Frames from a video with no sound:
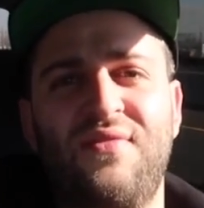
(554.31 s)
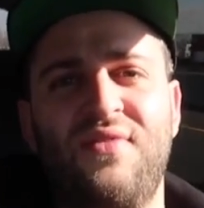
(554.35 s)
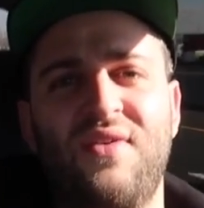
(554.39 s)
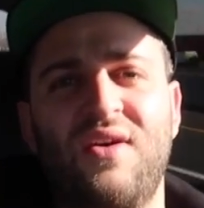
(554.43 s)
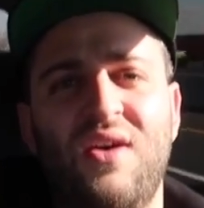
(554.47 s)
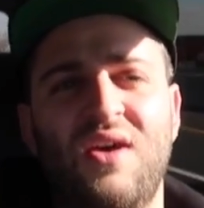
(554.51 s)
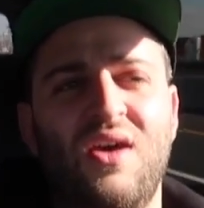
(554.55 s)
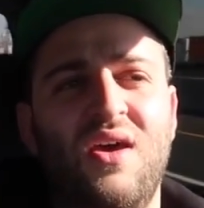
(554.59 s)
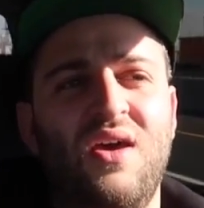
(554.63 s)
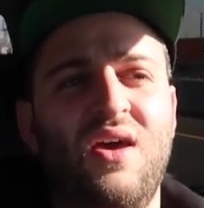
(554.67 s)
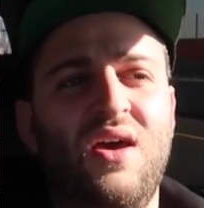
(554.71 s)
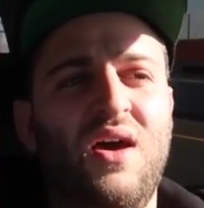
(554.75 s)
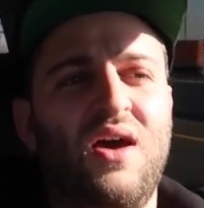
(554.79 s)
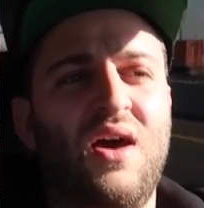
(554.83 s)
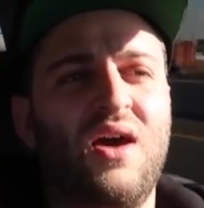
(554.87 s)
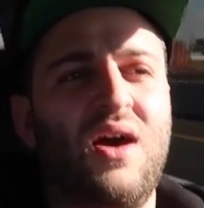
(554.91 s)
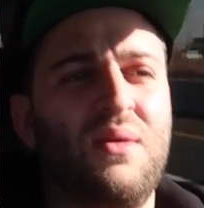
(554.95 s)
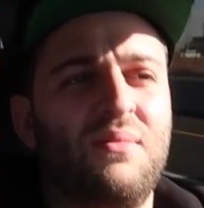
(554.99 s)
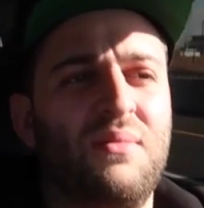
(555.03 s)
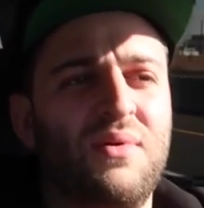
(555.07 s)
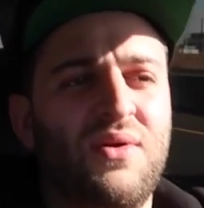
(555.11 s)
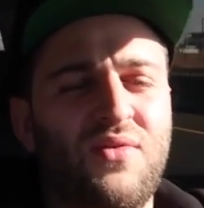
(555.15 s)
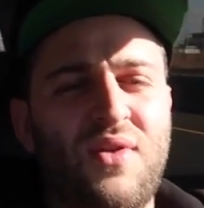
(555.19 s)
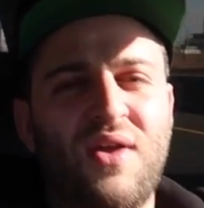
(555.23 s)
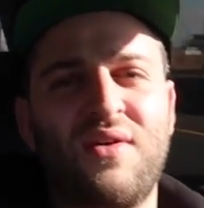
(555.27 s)

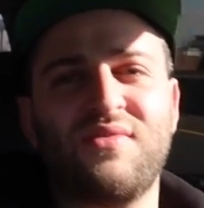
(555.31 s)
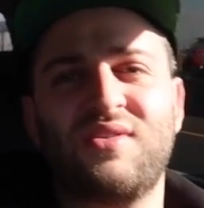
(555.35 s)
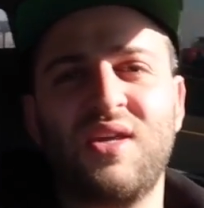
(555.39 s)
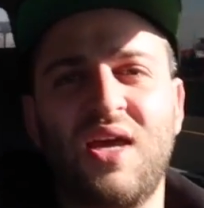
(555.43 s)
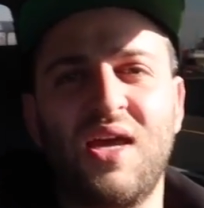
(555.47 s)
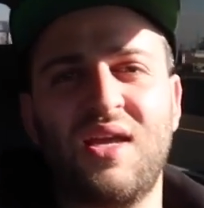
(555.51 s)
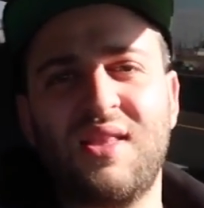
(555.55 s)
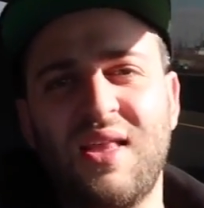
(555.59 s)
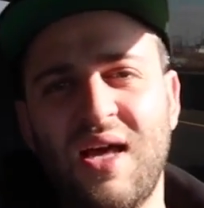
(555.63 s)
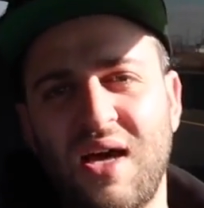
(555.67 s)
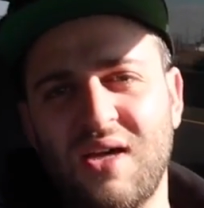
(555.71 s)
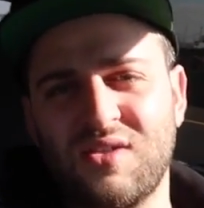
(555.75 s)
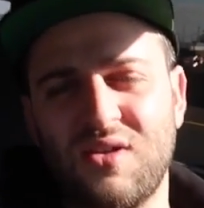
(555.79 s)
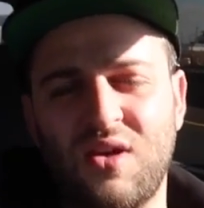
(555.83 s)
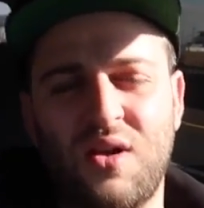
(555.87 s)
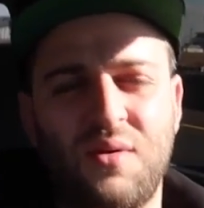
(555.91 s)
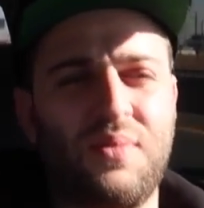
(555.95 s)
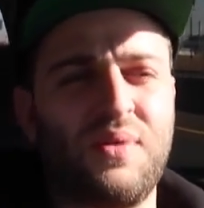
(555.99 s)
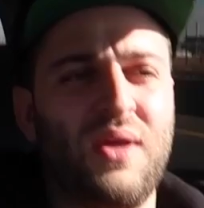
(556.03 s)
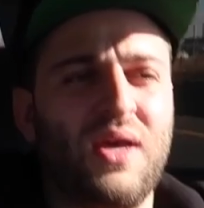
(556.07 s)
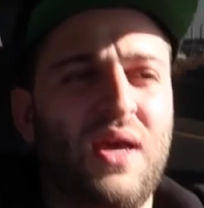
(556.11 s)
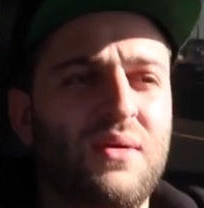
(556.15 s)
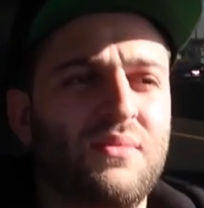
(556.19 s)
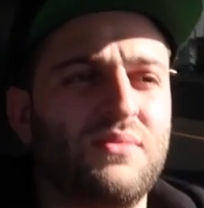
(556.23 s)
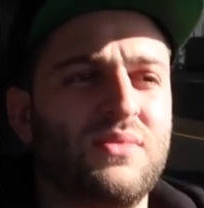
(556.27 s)
It reps 8,000
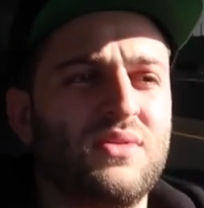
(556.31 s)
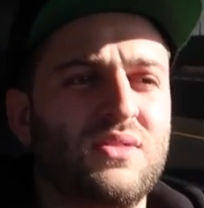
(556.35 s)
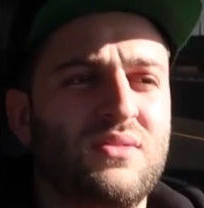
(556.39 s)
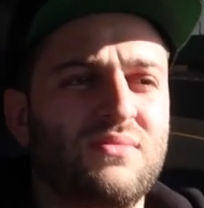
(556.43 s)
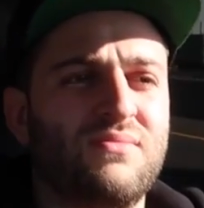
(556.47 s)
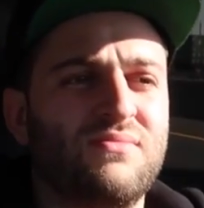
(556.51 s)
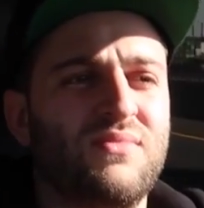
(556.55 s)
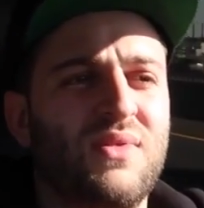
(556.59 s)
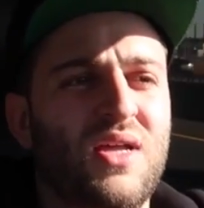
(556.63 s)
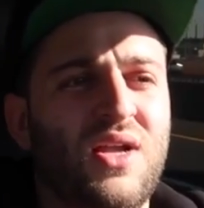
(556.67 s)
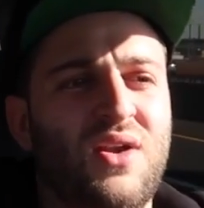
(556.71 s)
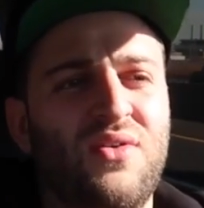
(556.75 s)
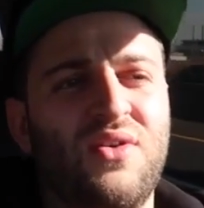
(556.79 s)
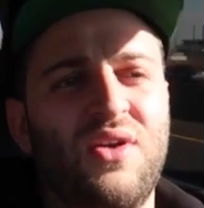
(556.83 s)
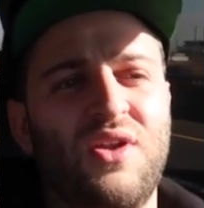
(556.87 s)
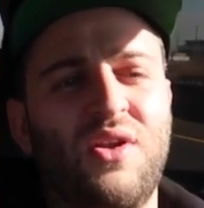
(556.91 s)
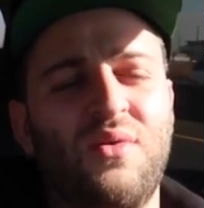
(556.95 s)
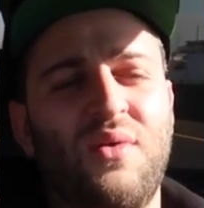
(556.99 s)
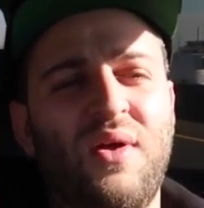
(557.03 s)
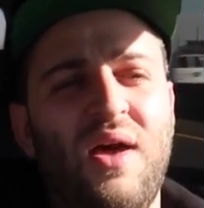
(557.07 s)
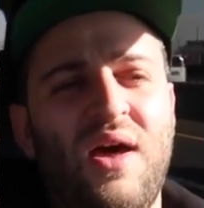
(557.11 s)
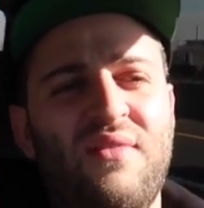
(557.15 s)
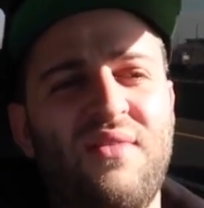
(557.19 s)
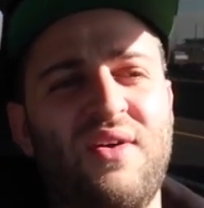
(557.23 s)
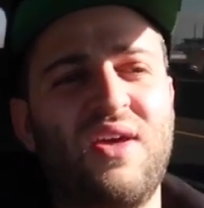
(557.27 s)
RPMs. I really don't
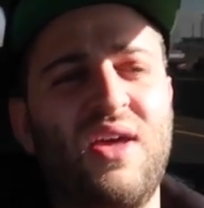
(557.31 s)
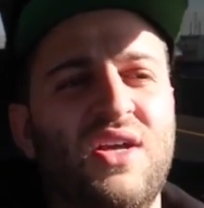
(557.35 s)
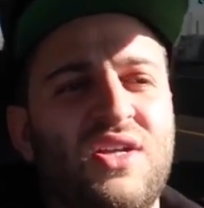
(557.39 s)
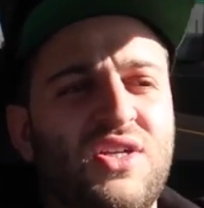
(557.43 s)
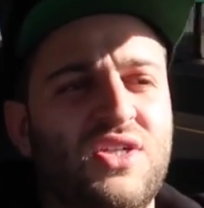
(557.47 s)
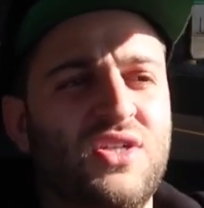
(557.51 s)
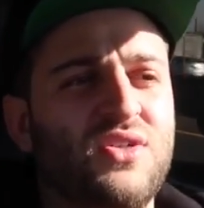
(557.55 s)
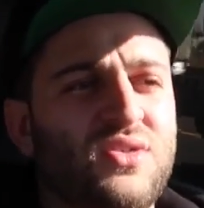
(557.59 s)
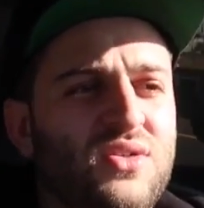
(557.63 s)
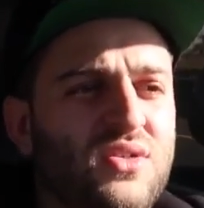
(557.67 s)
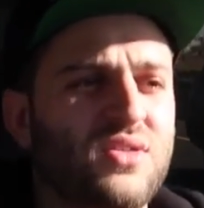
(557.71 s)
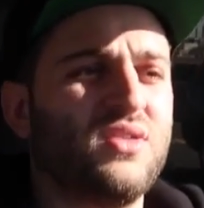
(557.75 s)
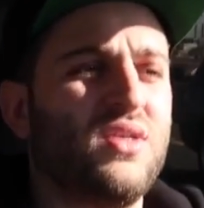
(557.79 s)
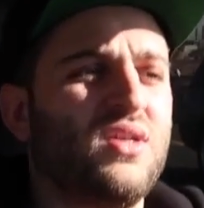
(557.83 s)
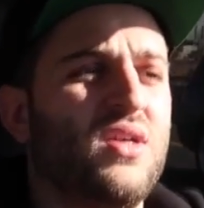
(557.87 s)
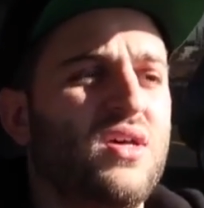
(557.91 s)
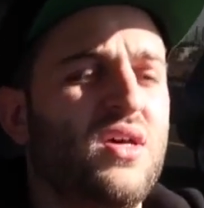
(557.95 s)
want to have any issues.